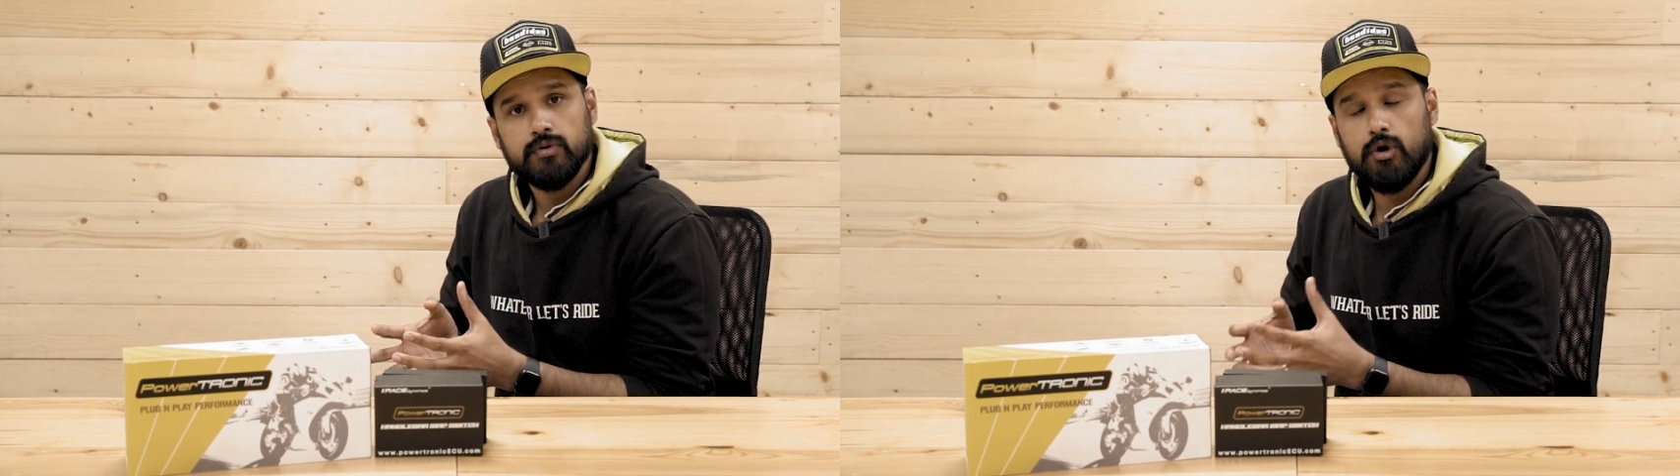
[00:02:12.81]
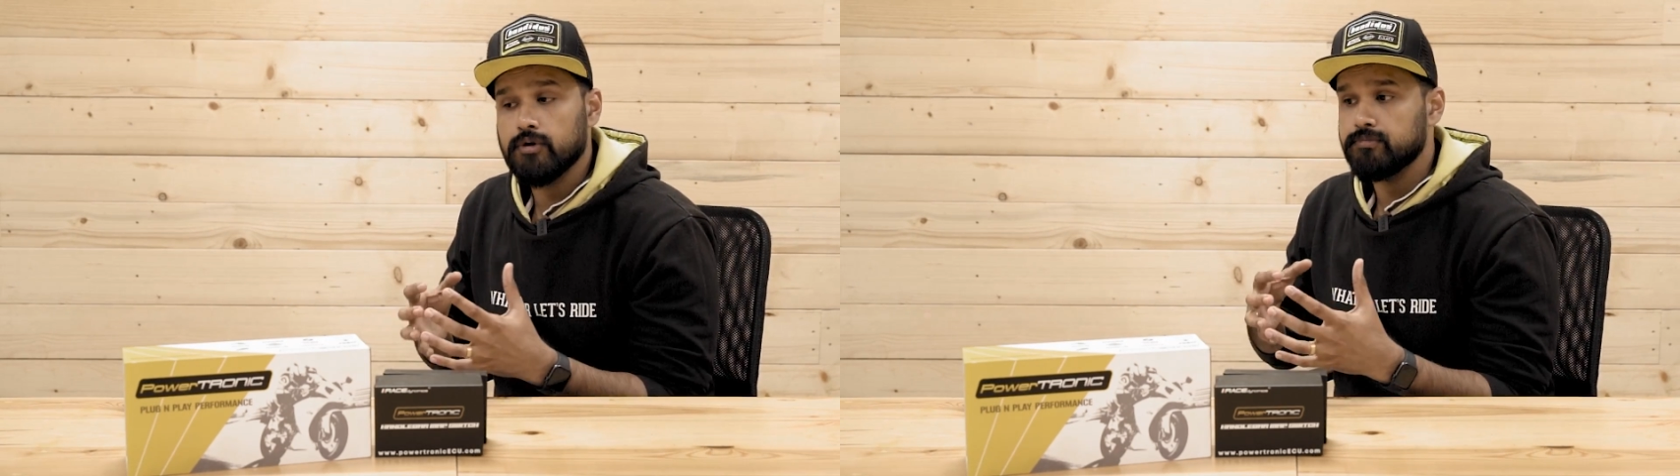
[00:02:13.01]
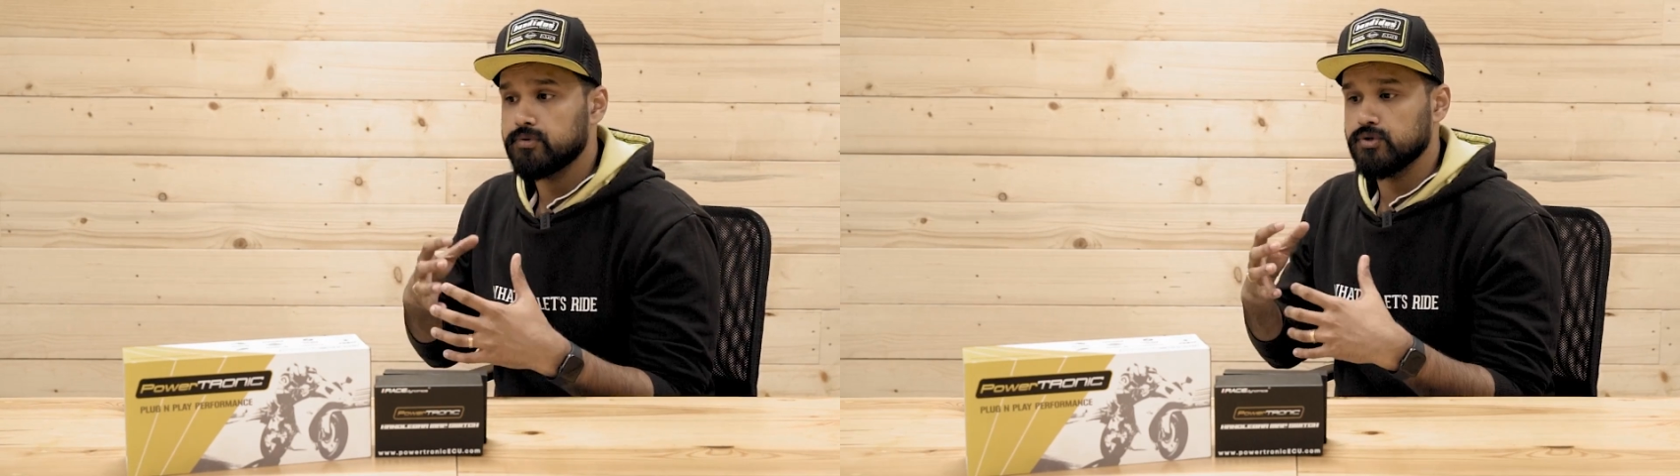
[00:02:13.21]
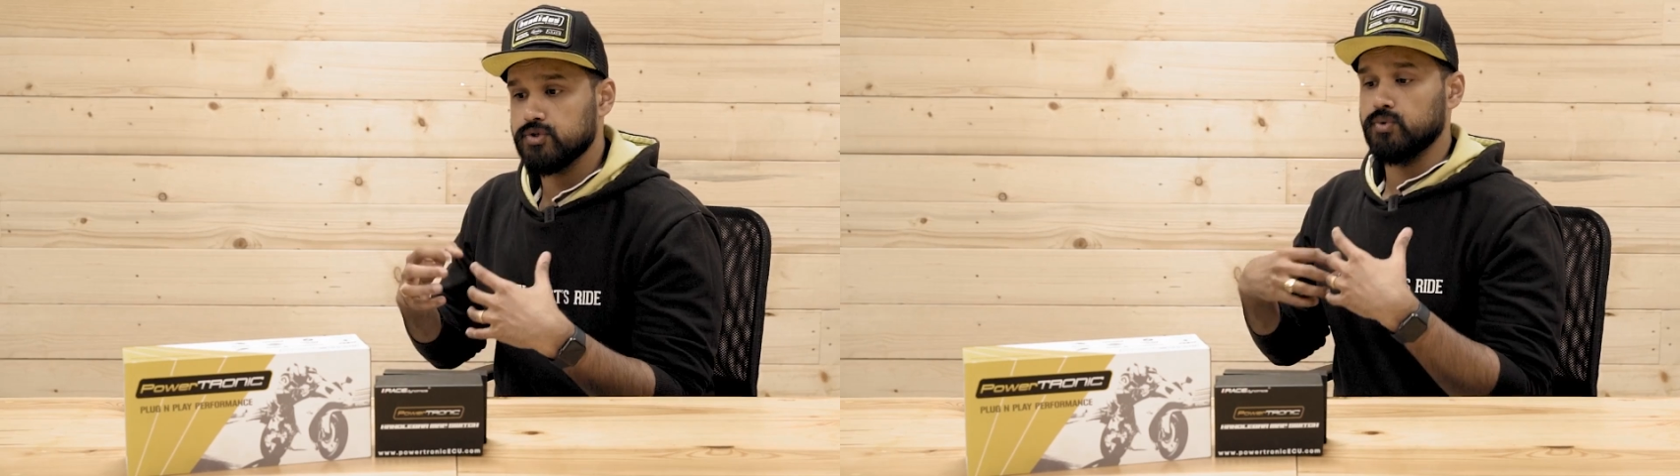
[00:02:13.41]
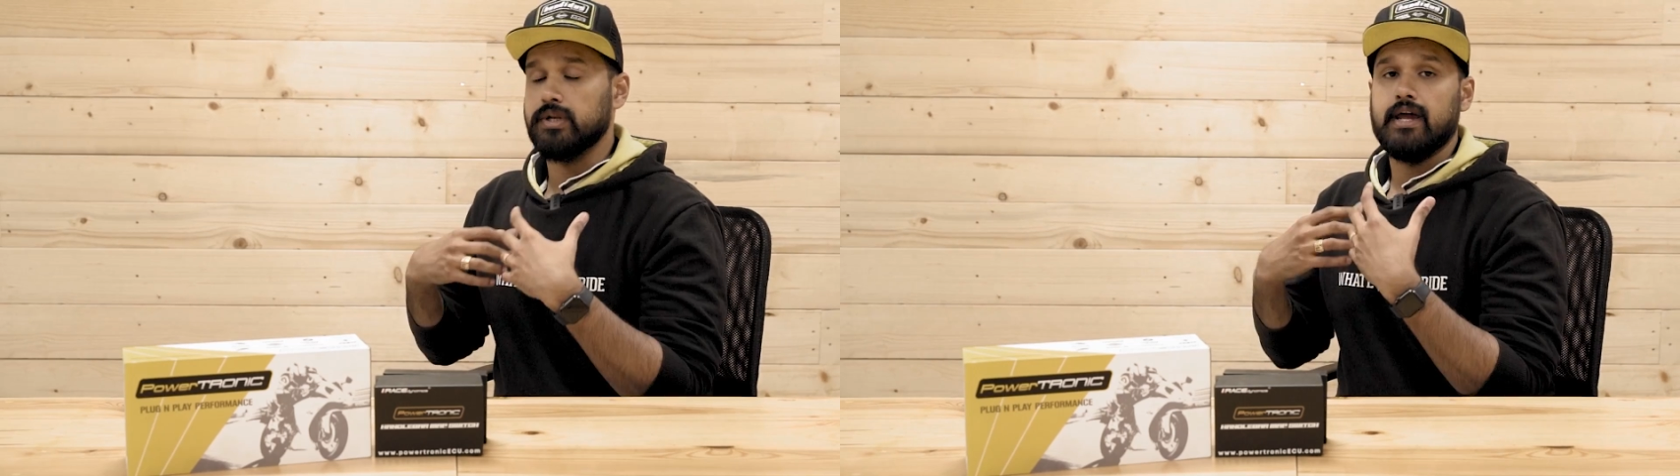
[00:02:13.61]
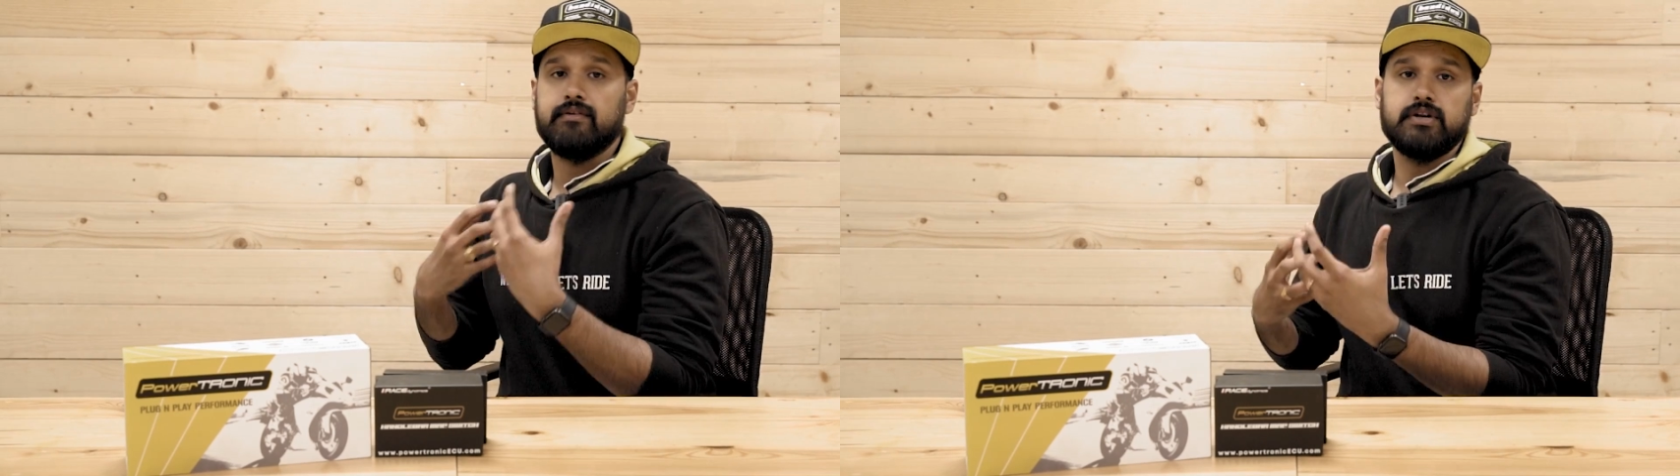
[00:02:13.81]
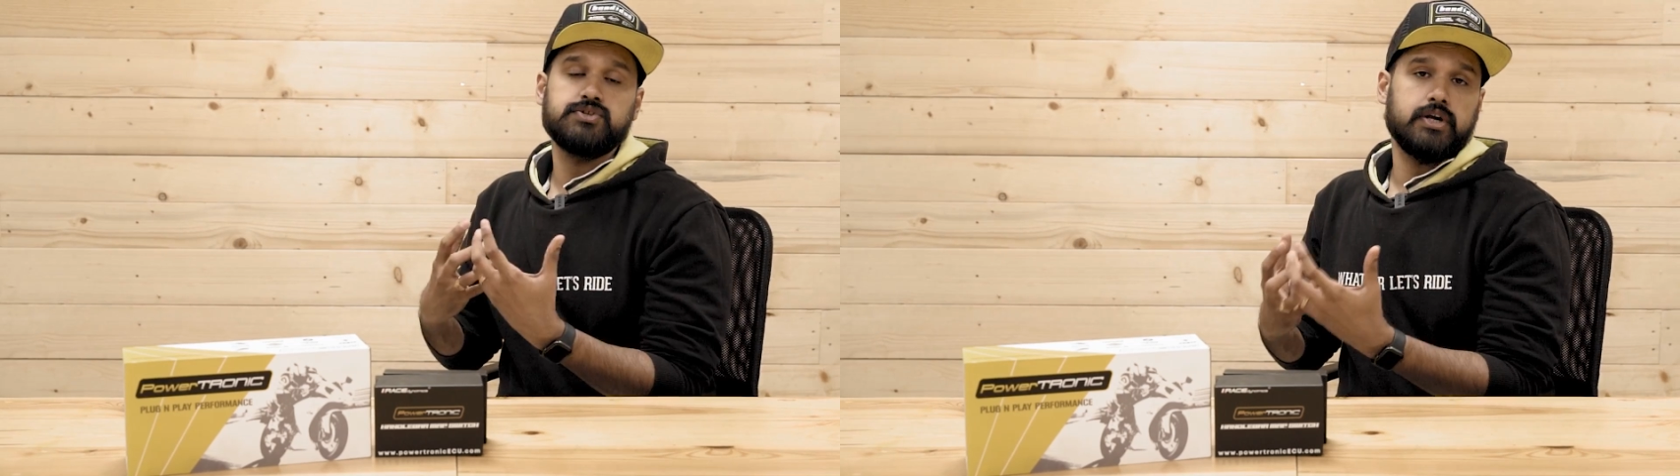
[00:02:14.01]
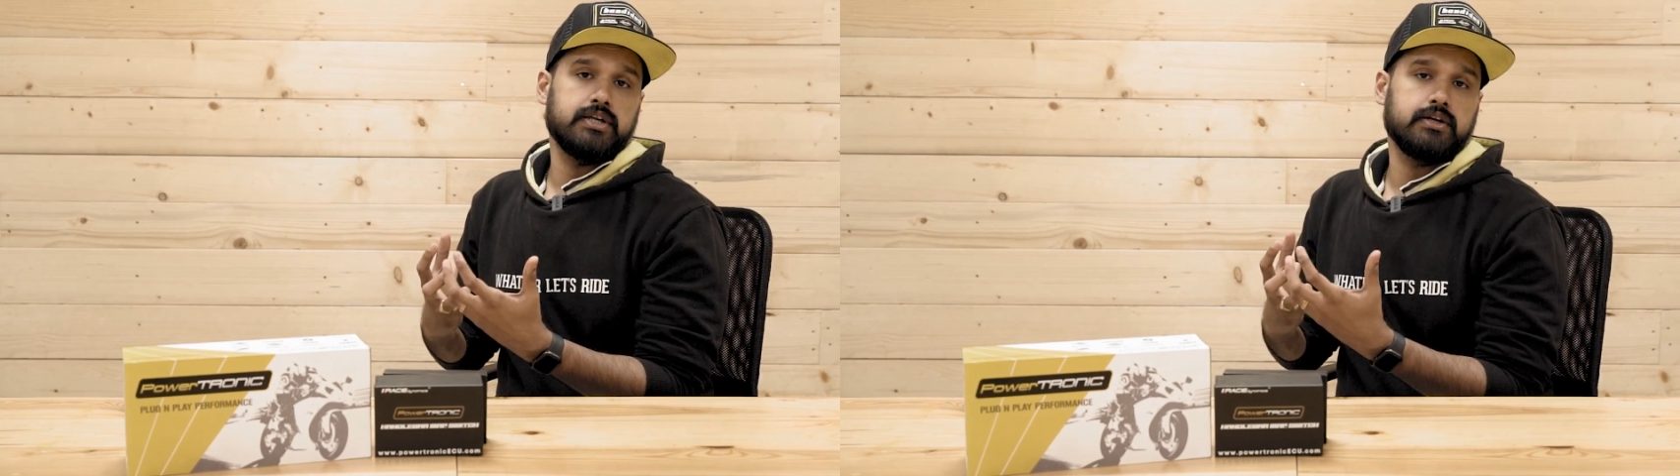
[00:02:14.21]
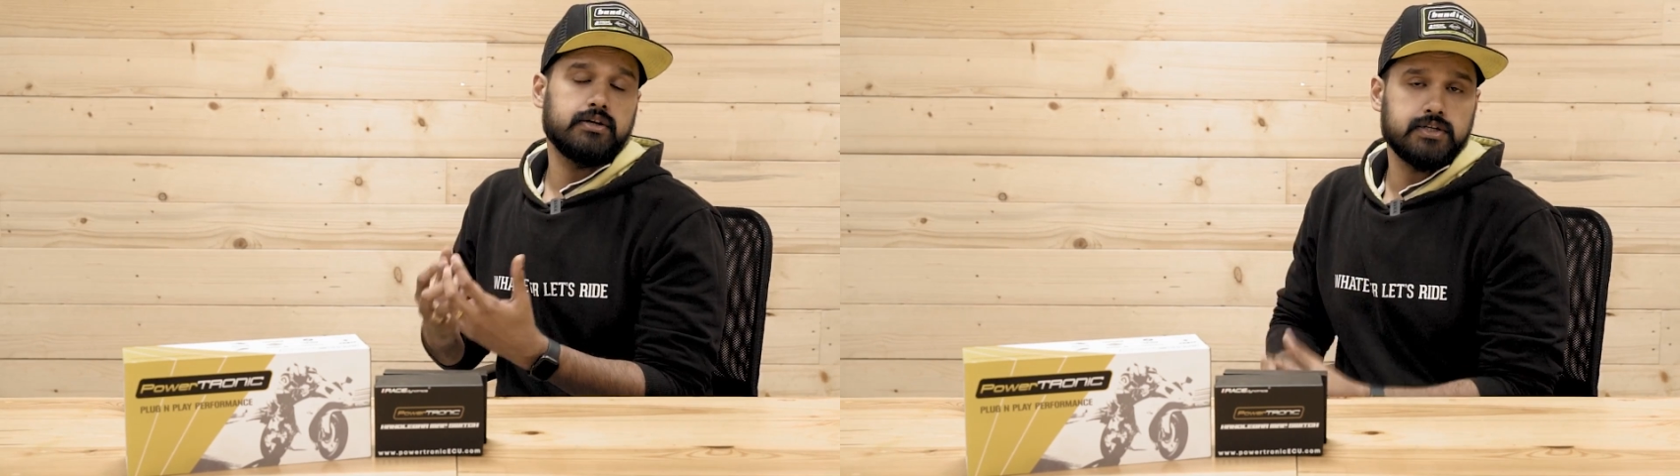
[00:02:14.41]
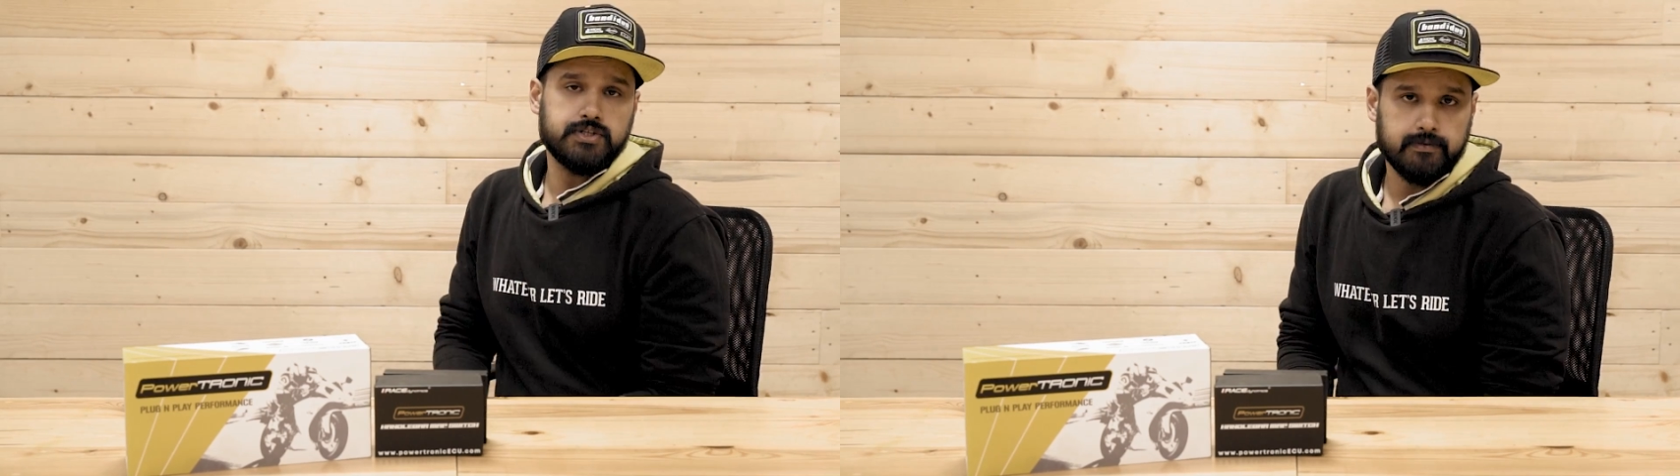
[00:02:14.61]
or to suit an average riding
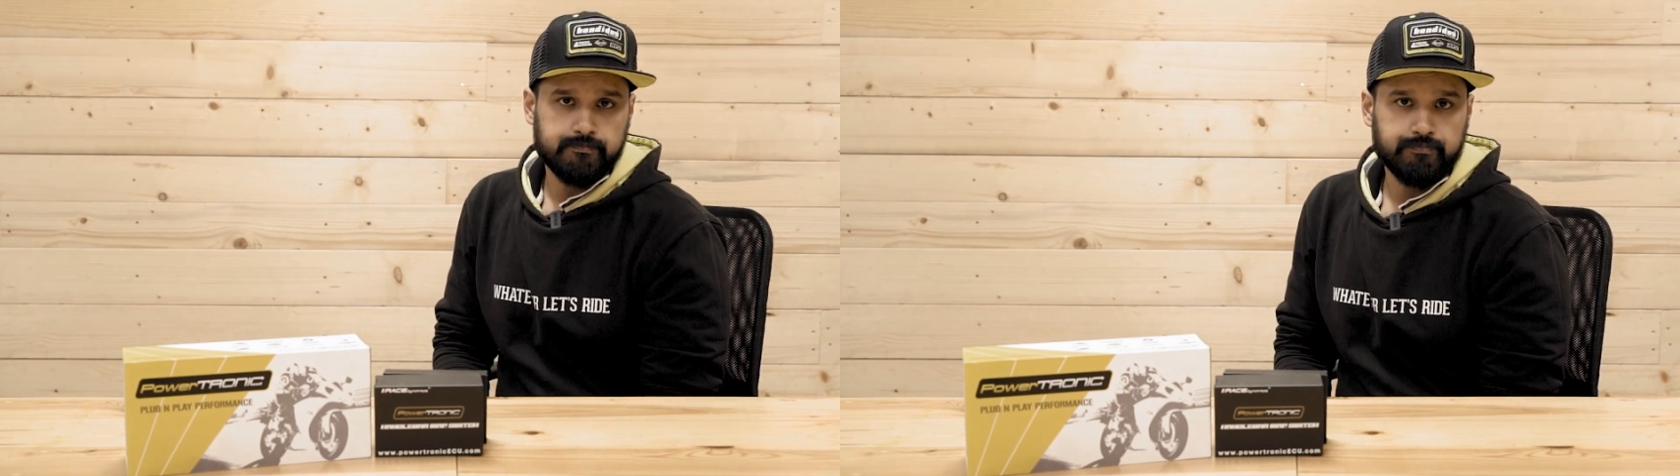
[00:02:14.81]
condition.